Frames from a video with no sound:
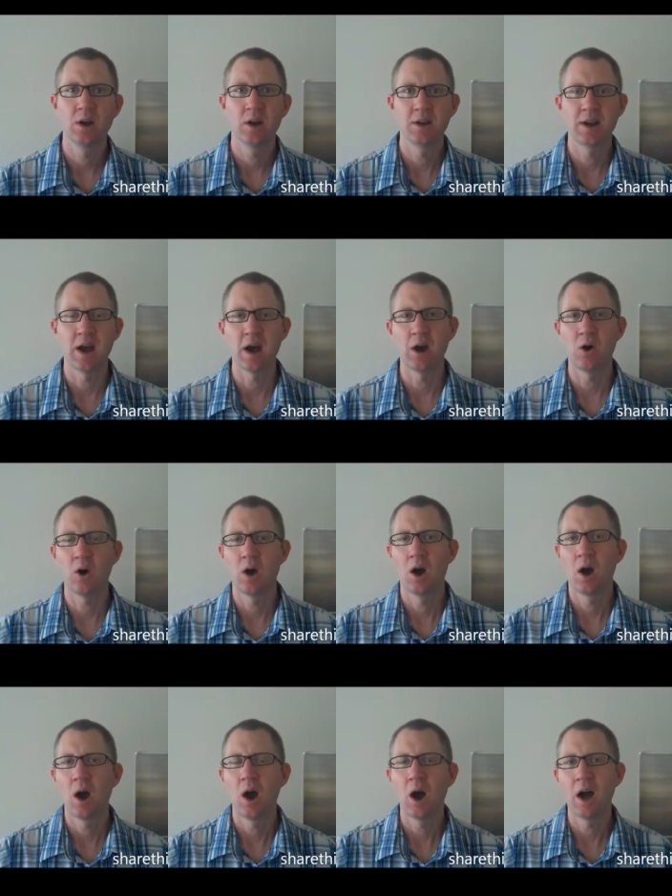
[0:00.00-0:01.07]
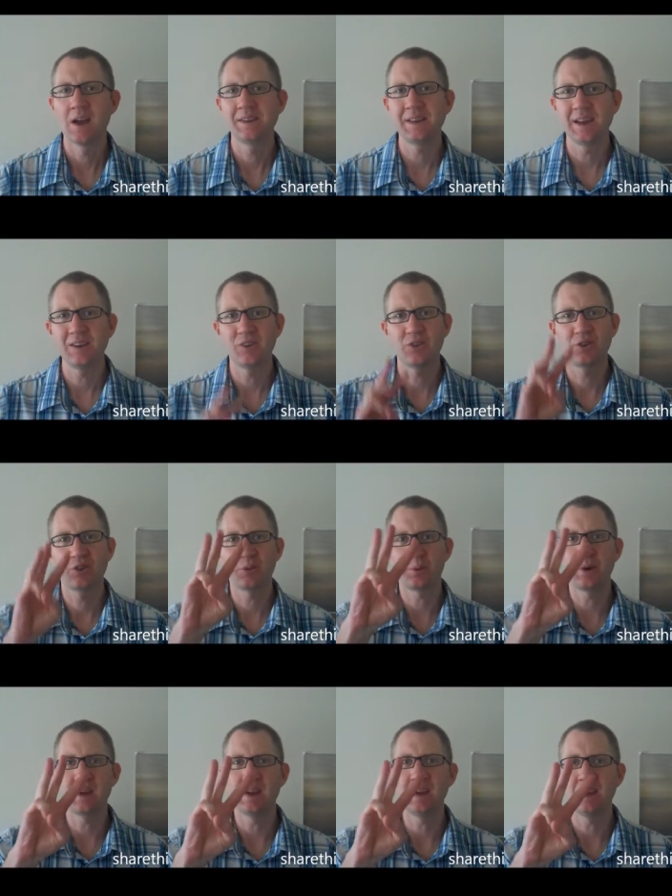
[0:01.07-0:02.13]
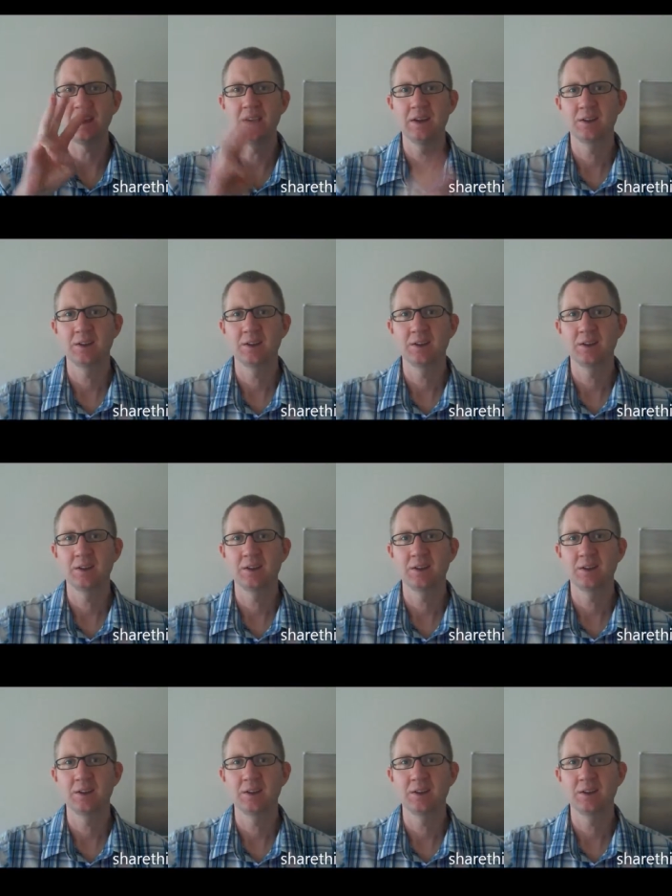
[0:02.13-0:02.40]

Now, day 3